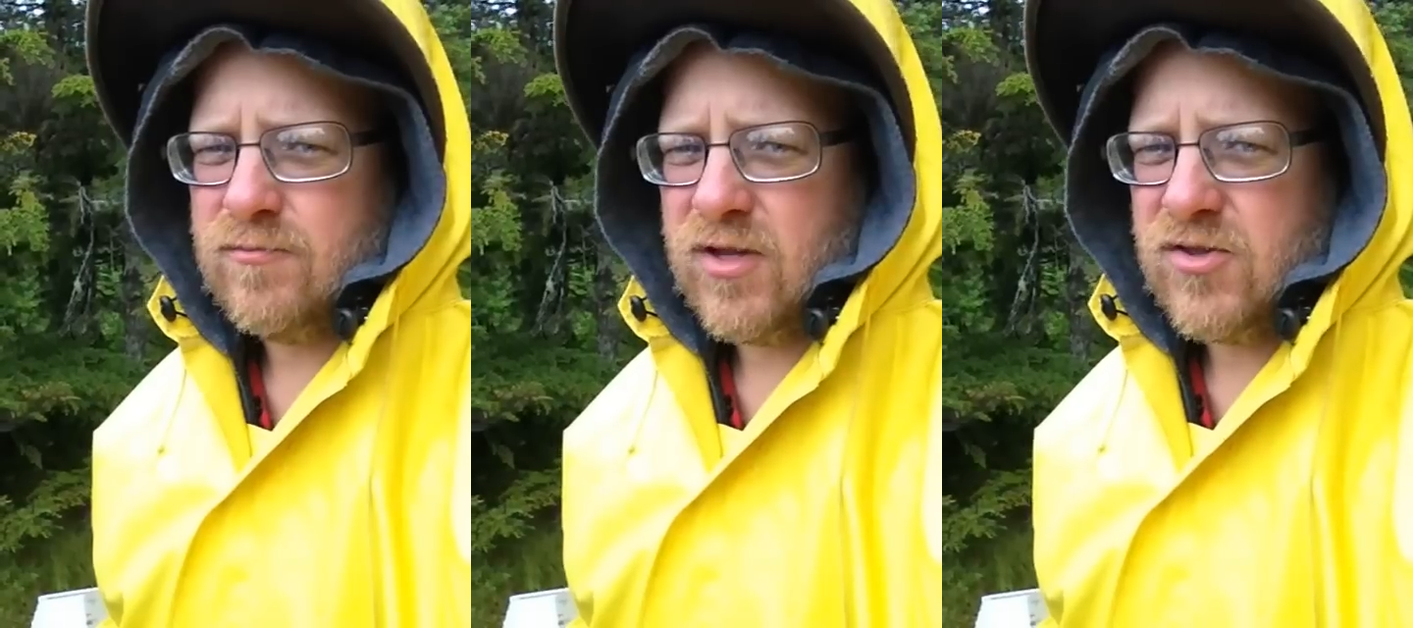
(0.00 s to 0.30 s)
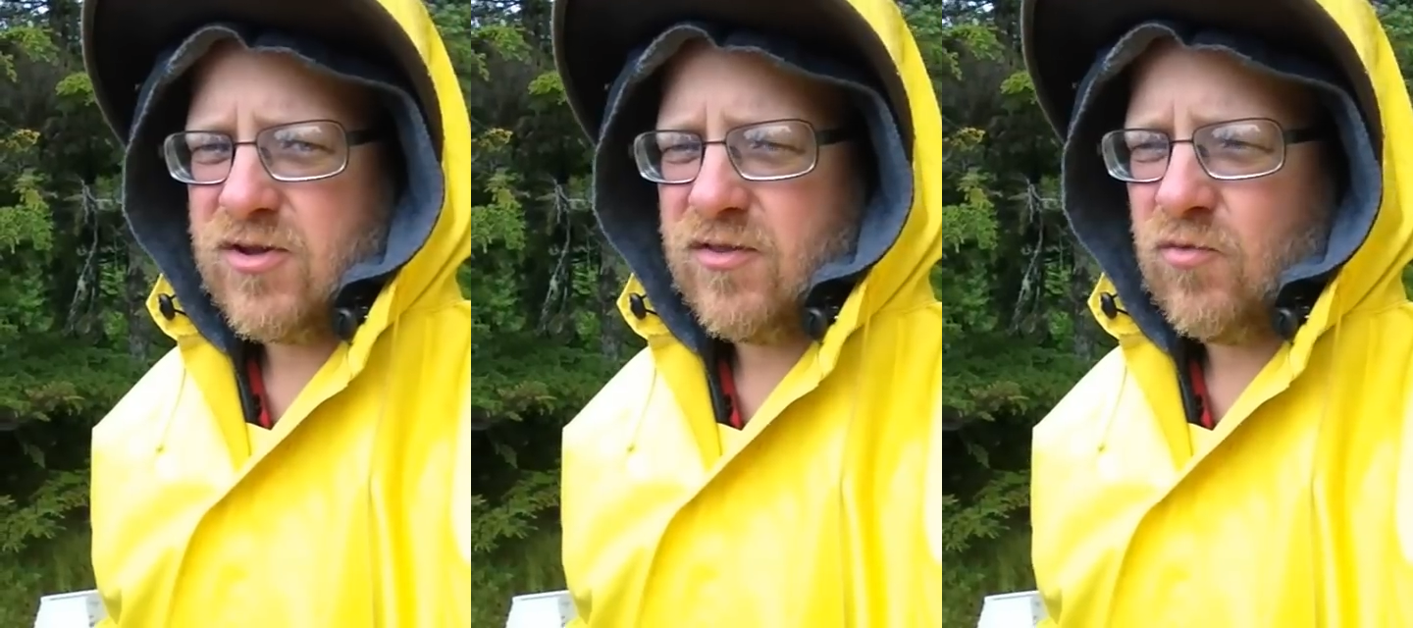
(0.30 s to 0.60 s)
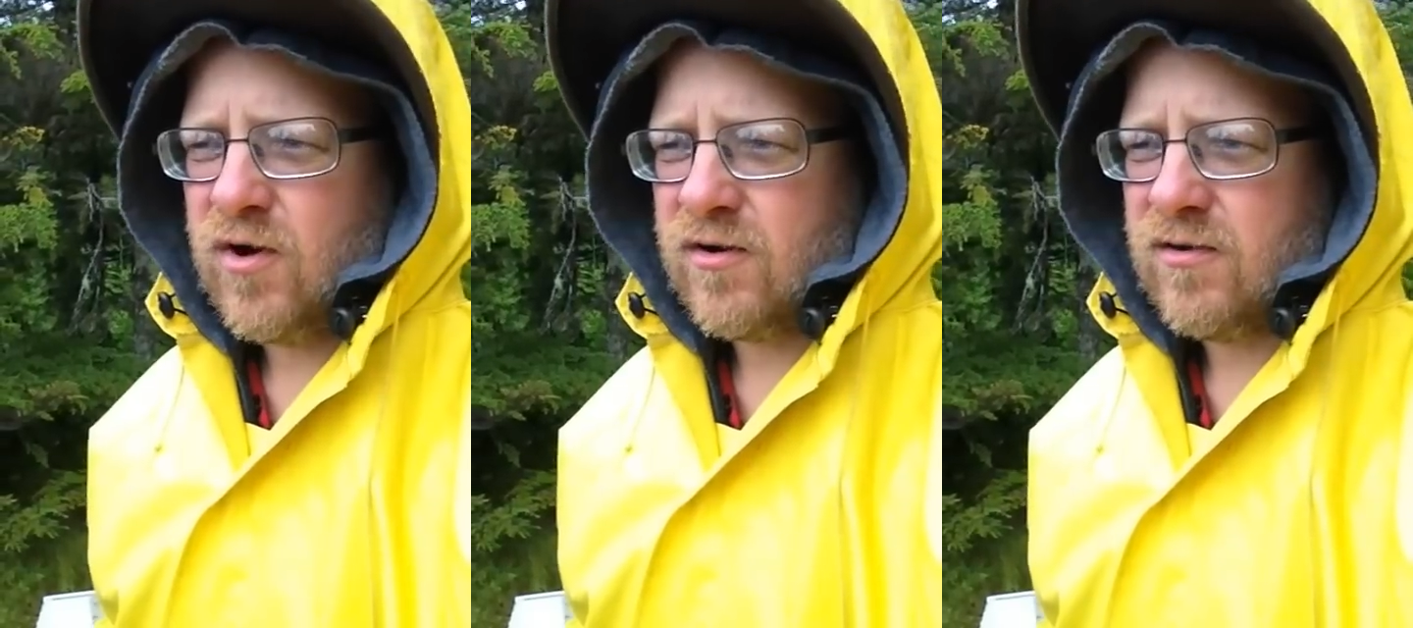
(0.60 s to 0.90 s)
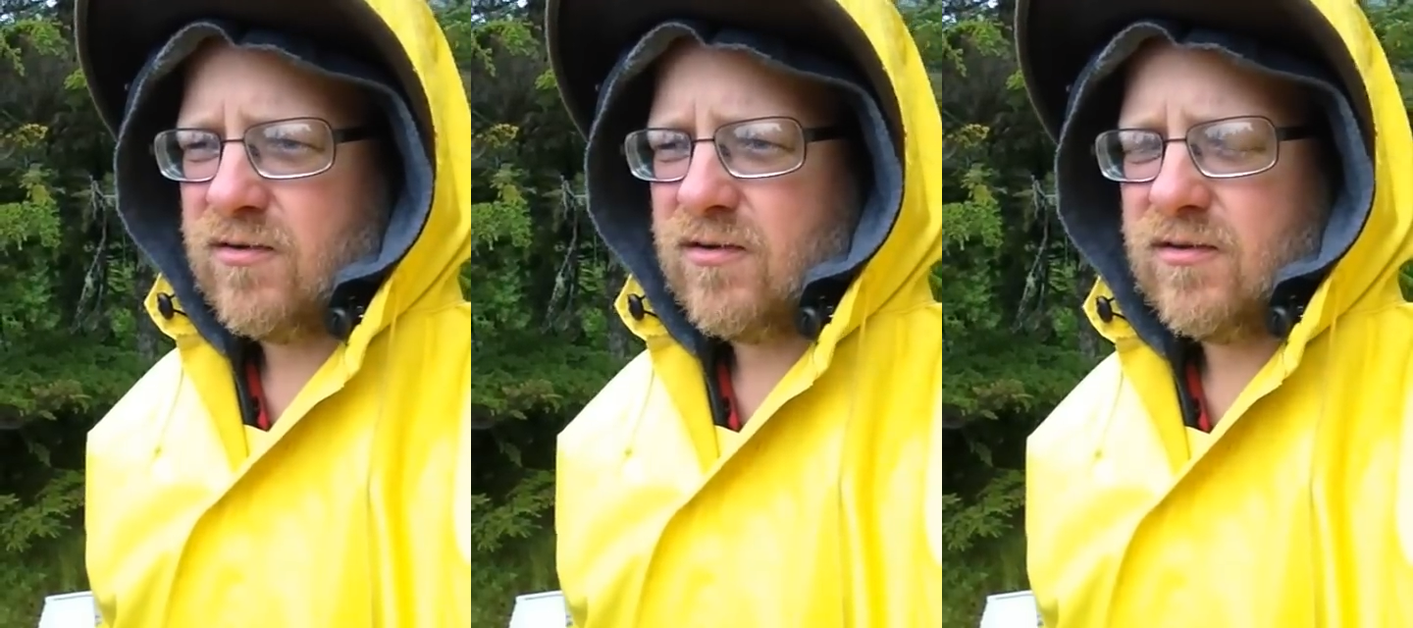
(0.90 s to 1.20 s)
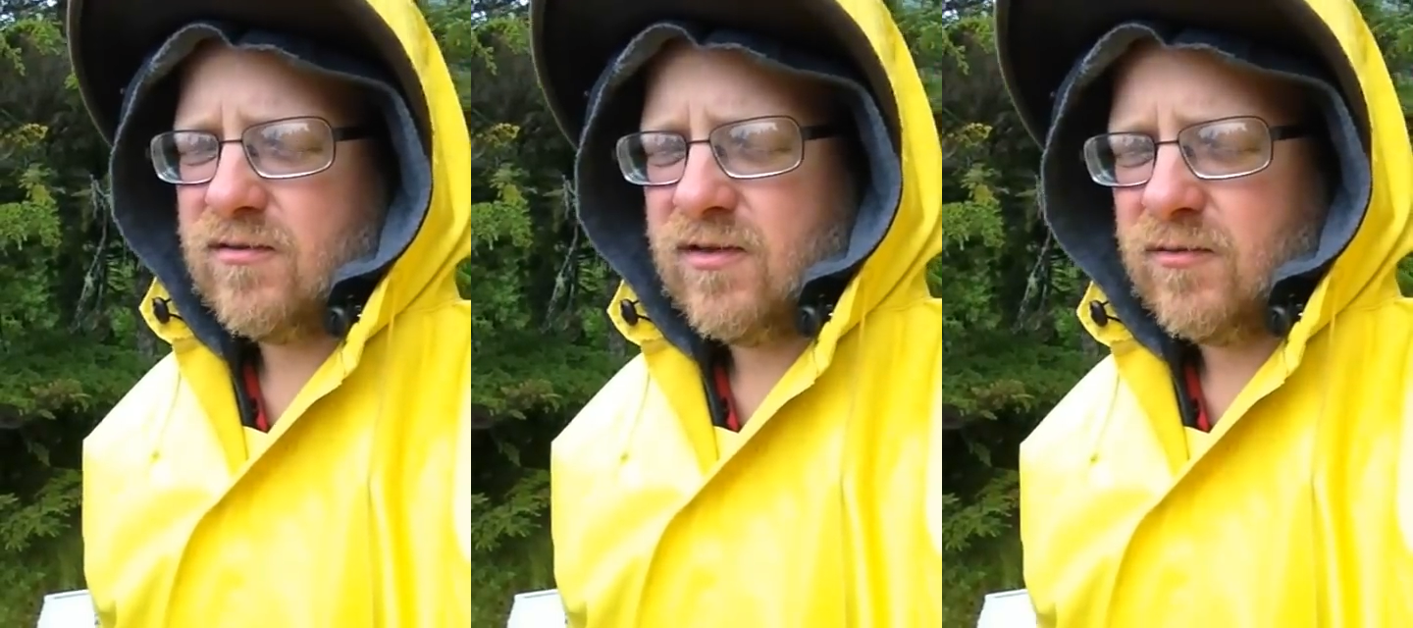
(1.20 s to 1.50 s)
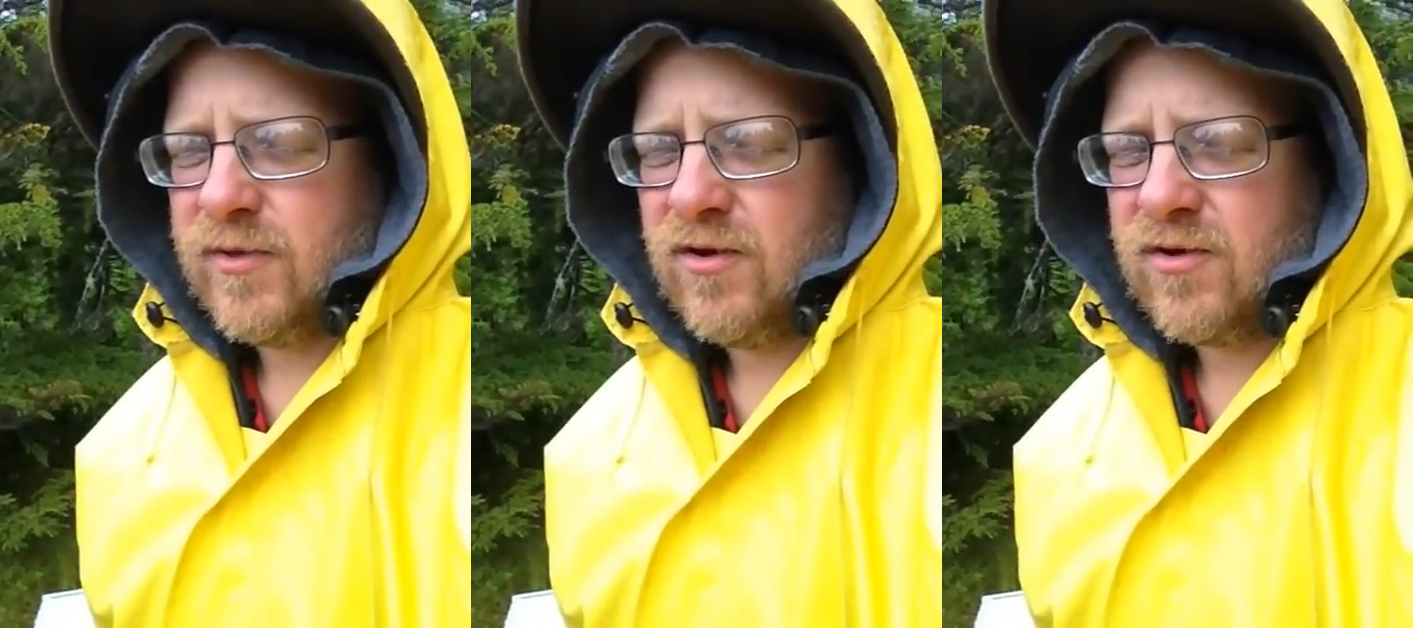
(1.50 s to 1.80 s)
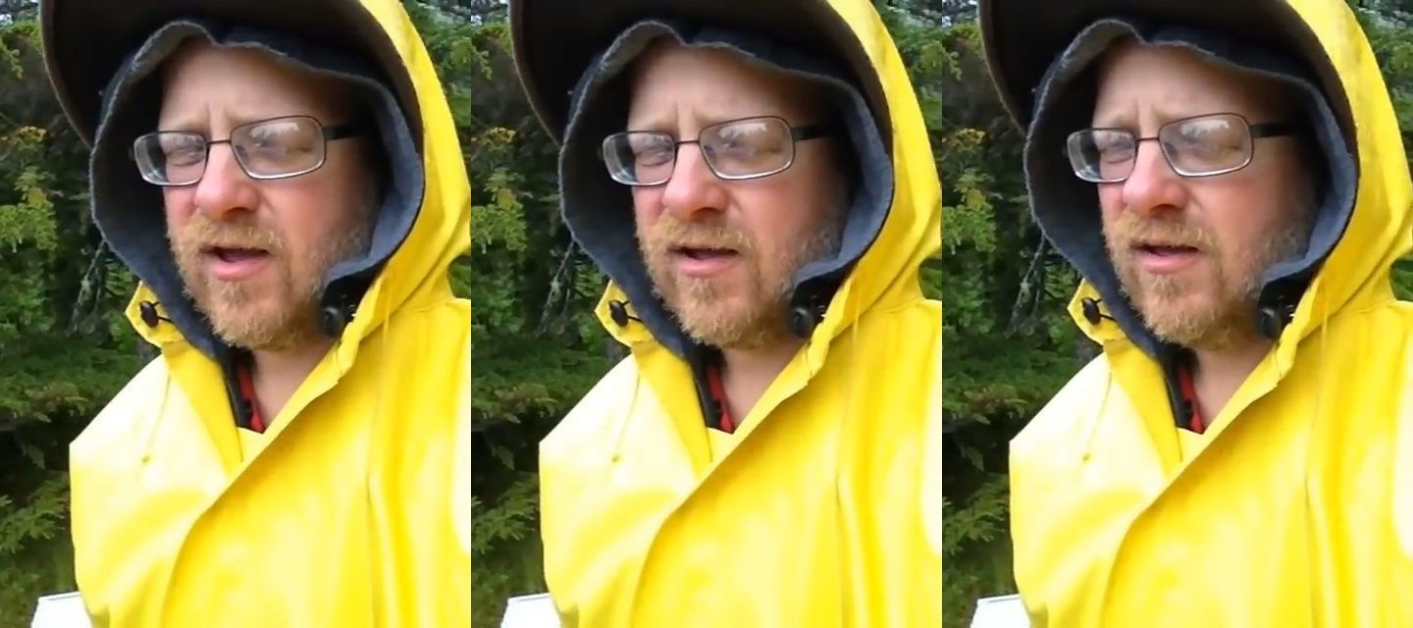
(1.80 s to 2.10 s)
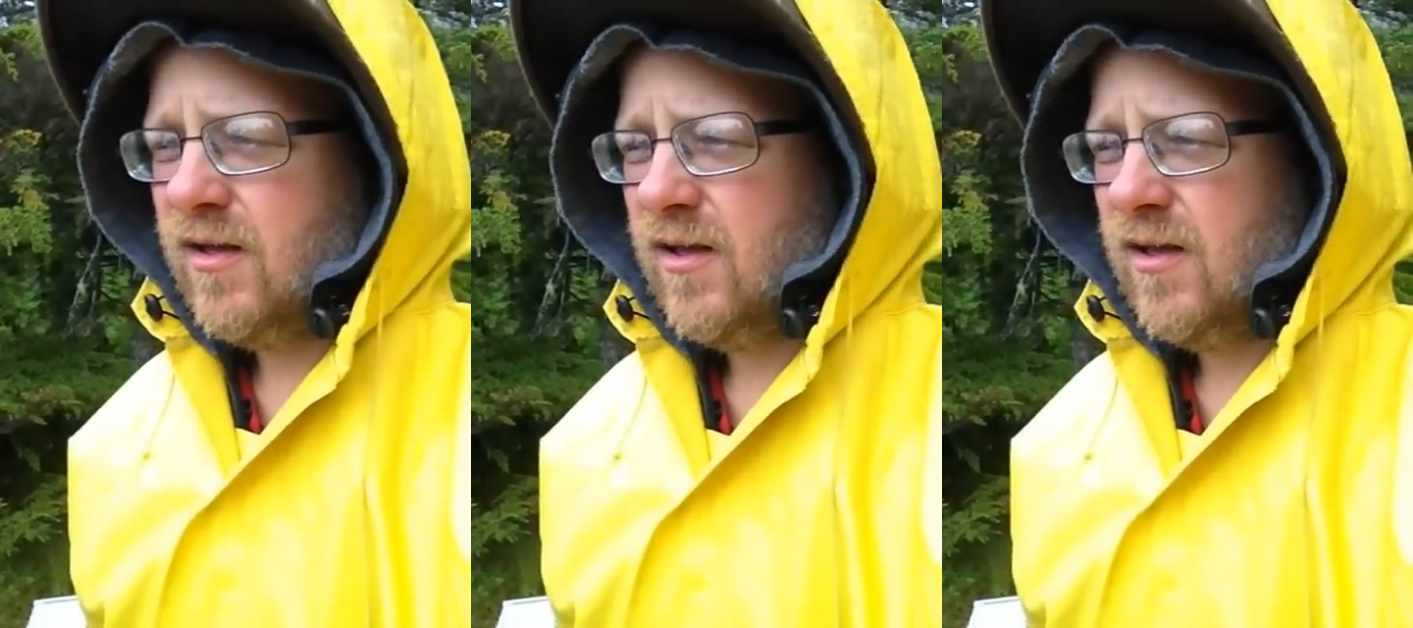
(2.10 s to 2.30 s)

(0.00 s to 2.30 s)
bleach into the water, he'll be okay.